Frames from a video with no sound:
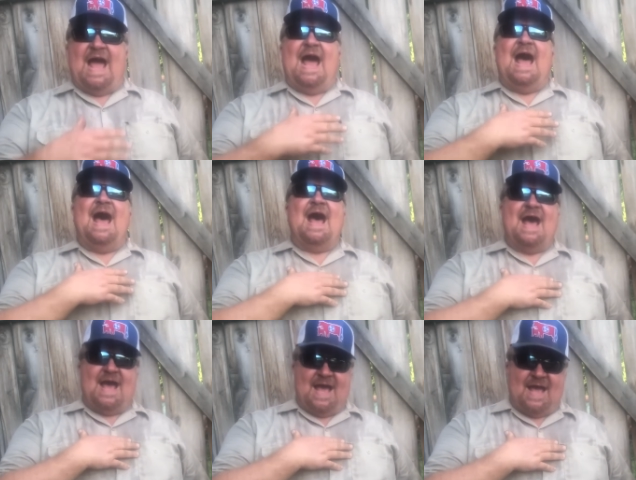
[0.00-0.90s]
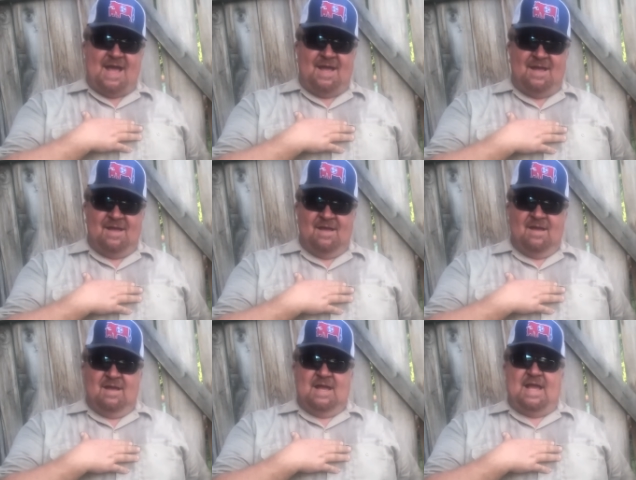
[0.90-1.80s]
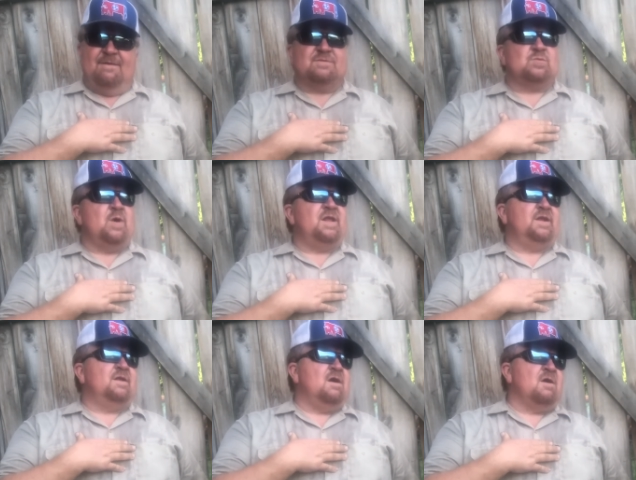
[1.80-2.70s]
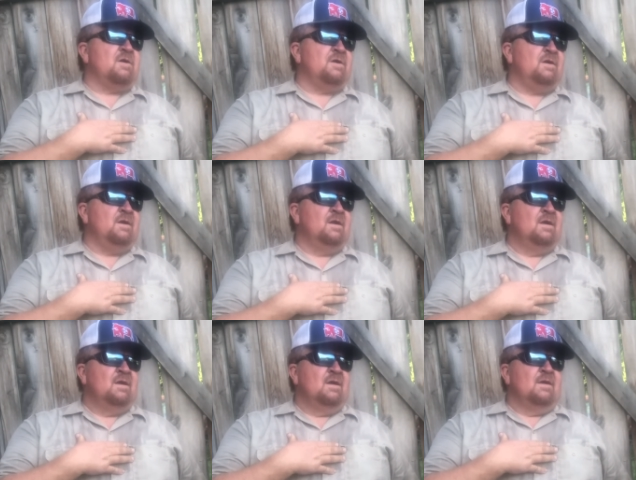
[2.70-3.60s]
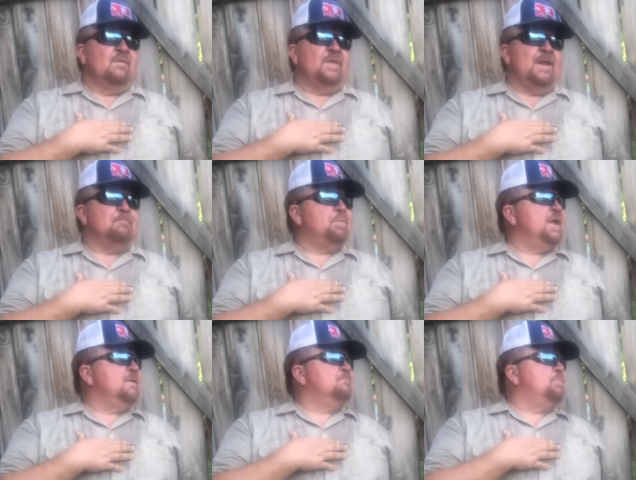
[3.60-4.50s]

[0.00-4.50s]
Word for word: I have sweated harder than Pete